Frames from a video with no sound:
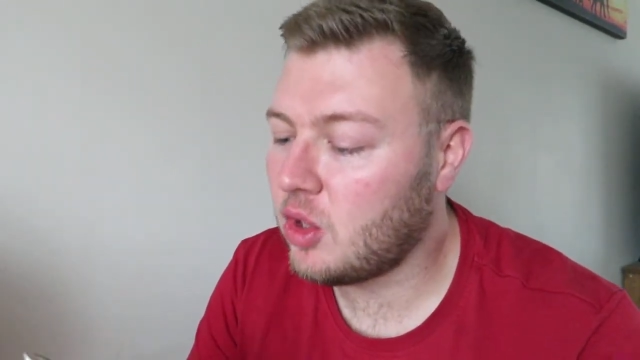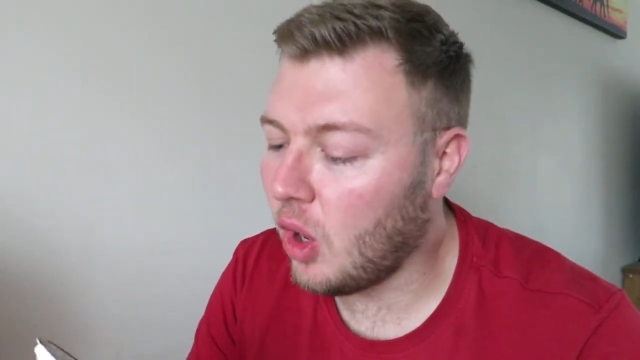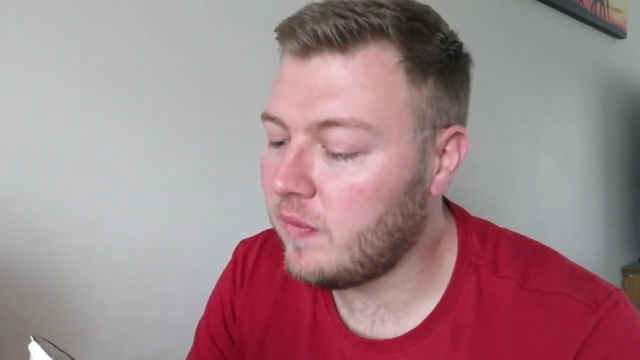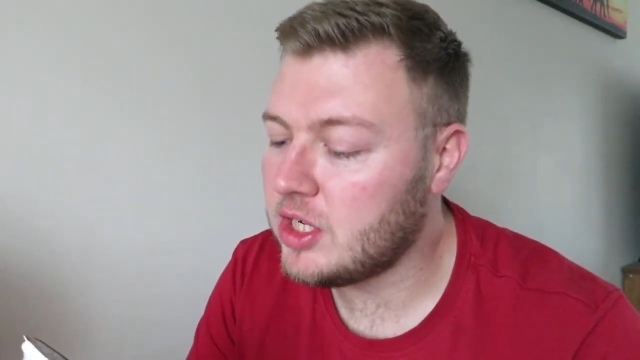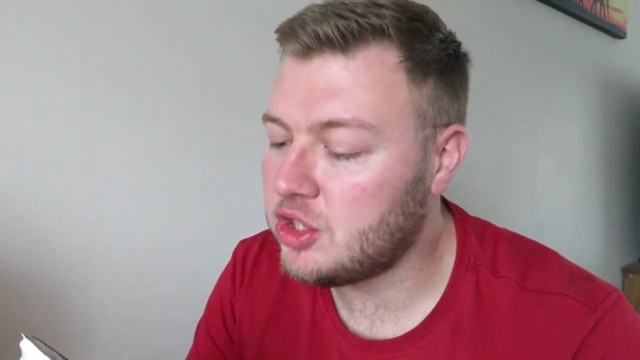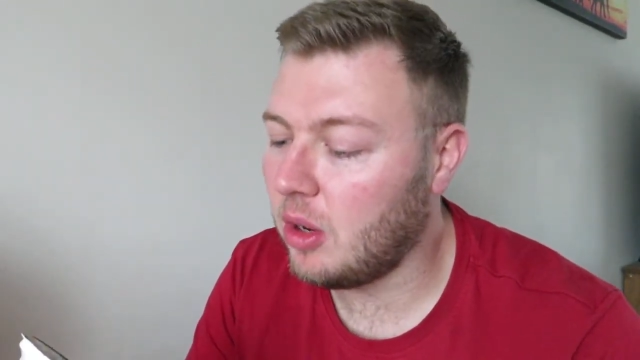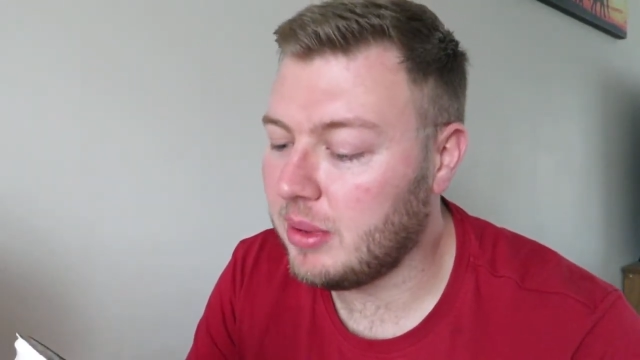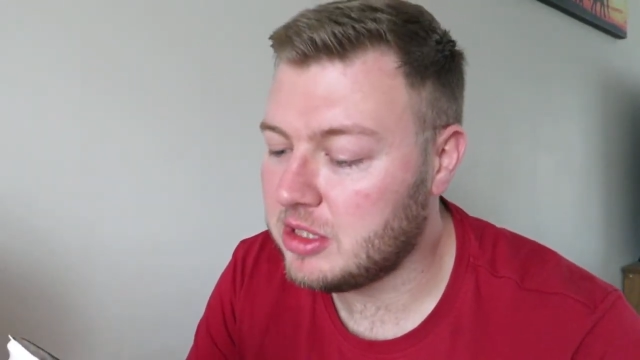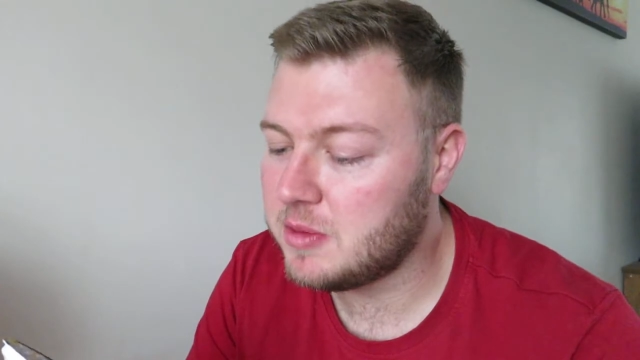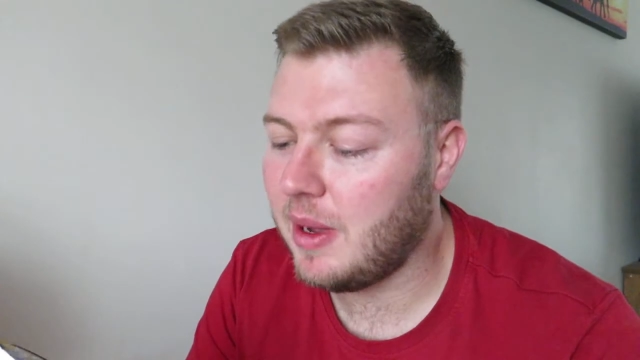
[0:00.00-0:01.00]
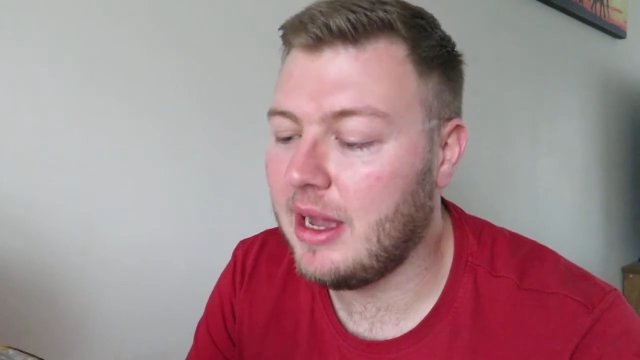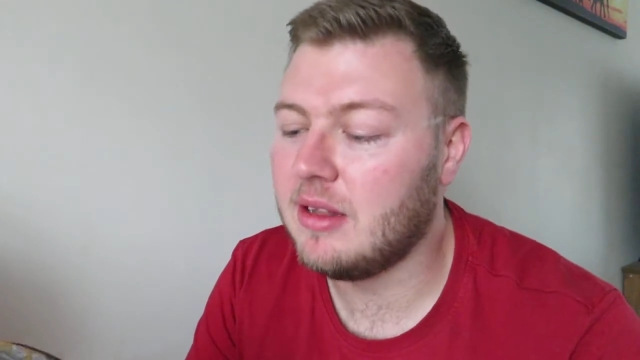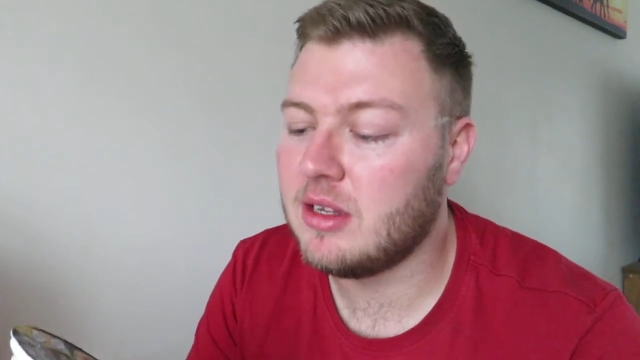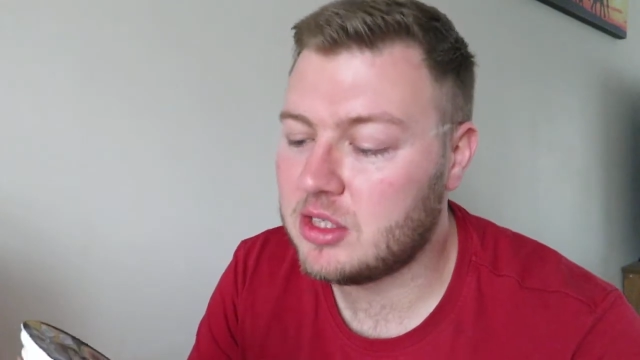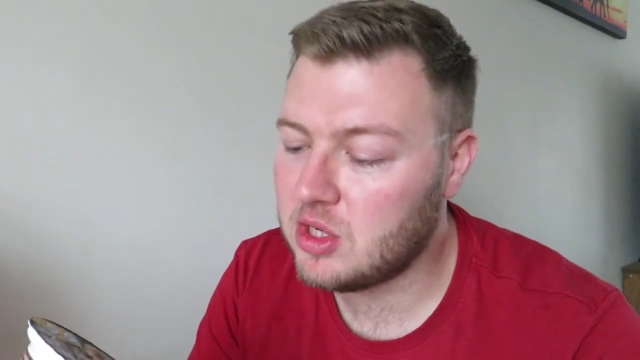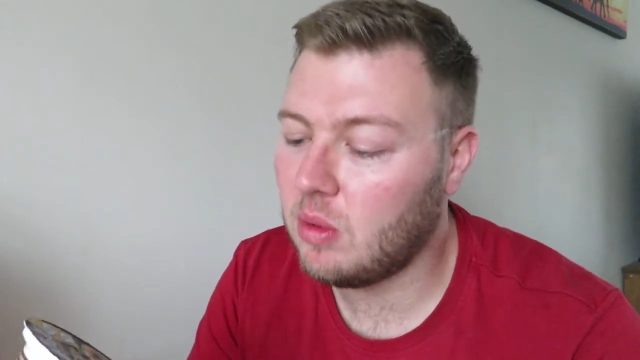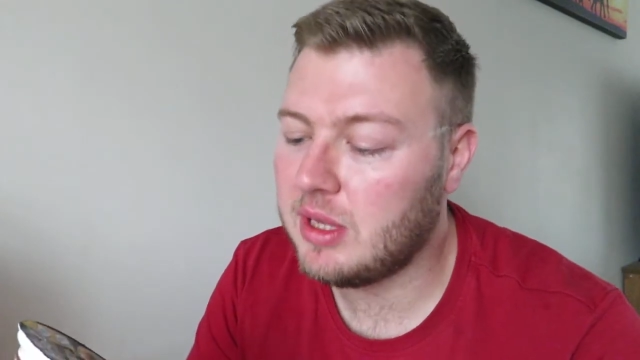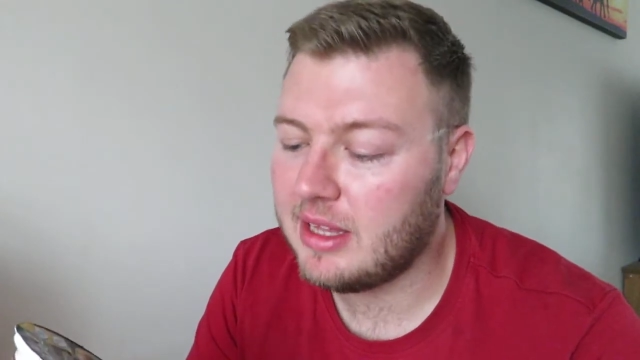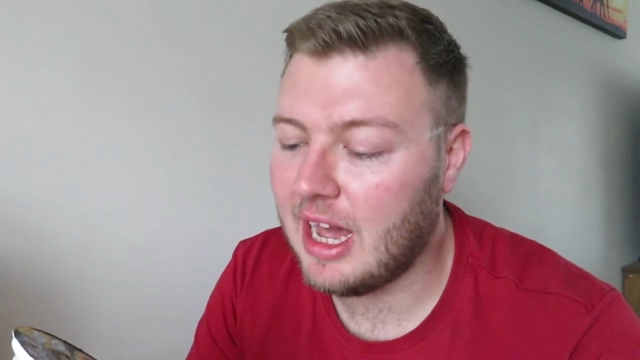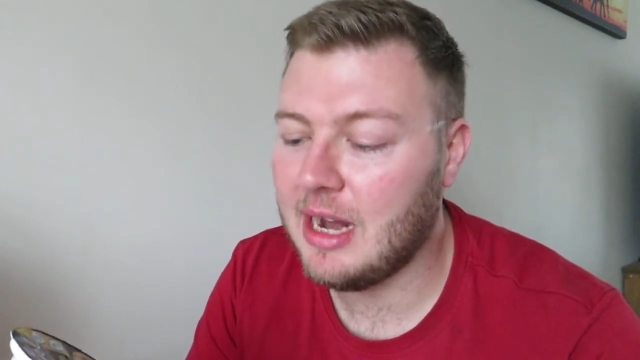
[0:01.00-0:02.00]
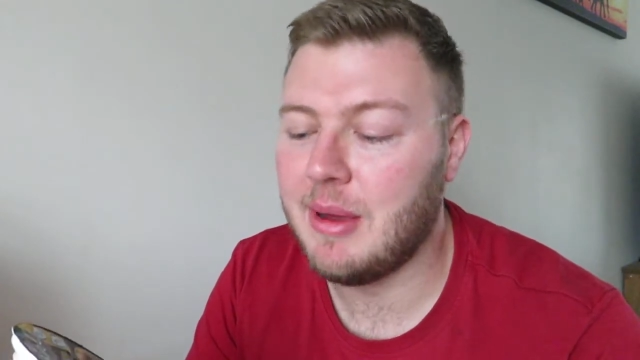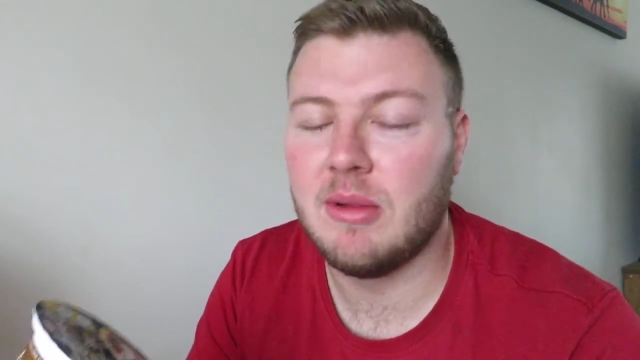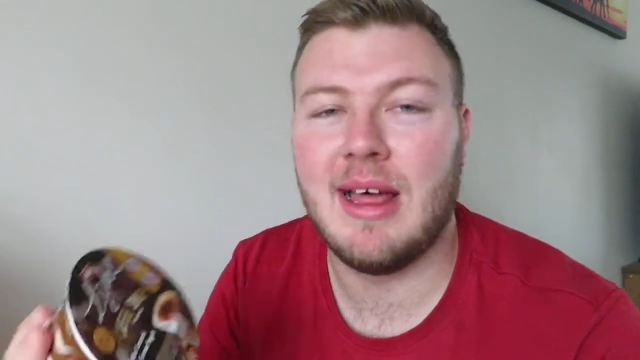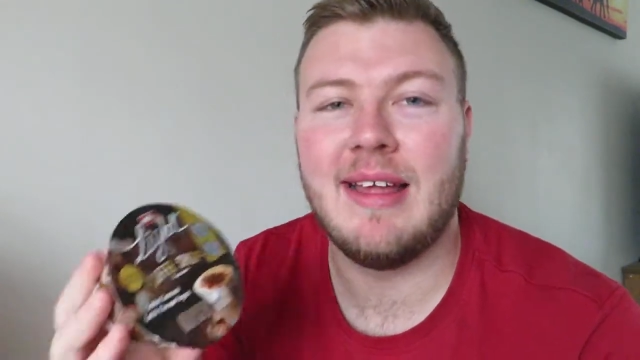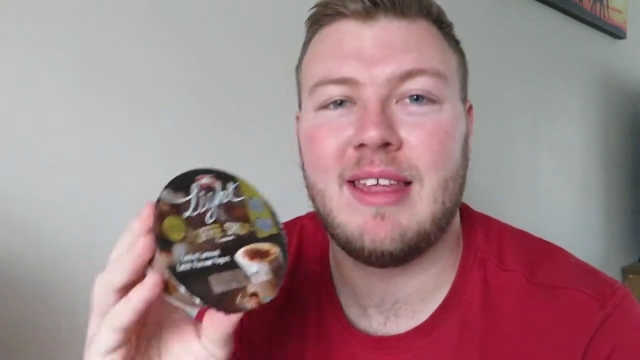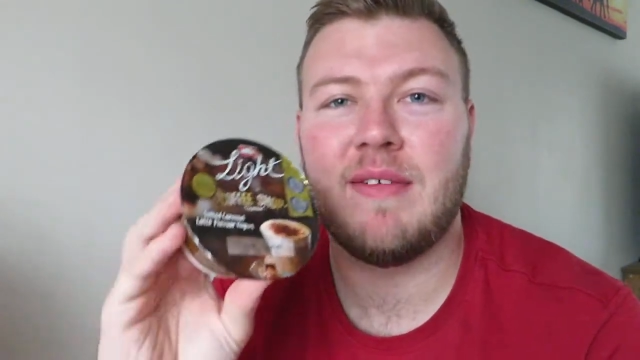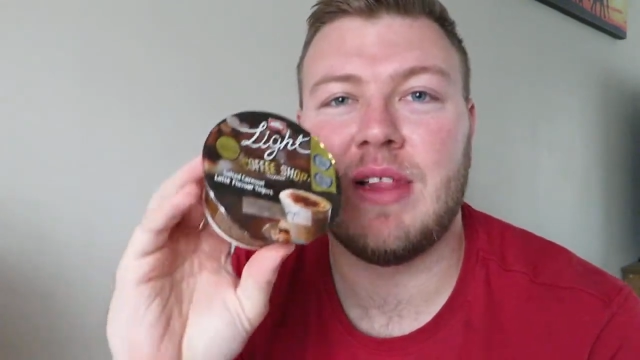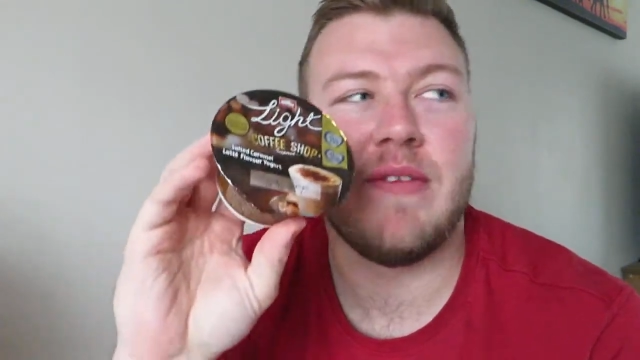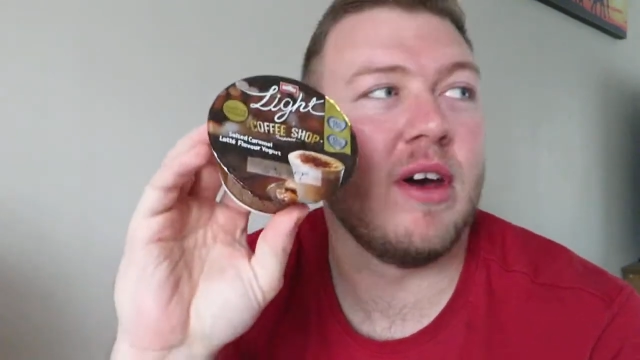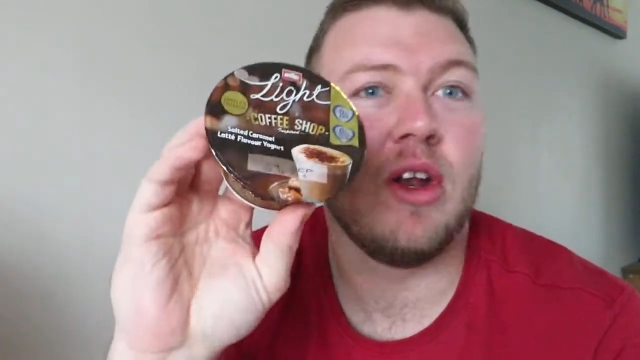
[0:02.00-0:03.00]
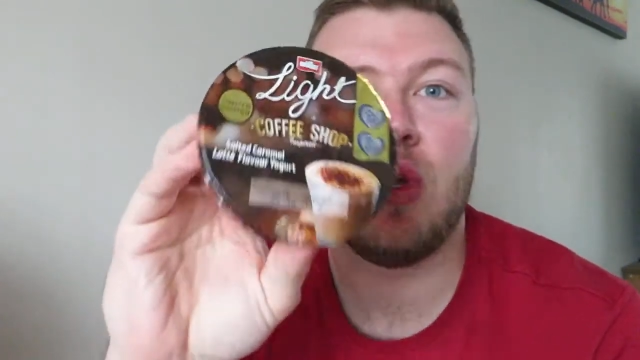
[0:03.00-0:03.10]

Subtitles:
coffee shop inspired salty caramel latte flavour